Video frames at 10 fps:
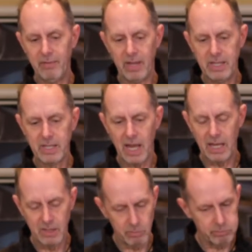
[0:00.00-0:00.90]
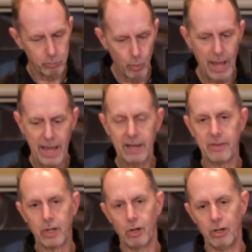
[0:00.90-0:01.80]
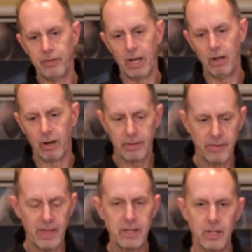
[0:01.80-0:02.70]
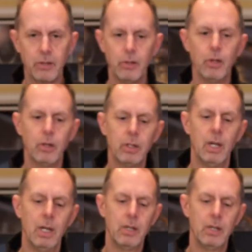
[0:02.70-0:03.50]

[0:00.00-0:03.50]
is way ahead of the curve in a lot of the things that they're doing.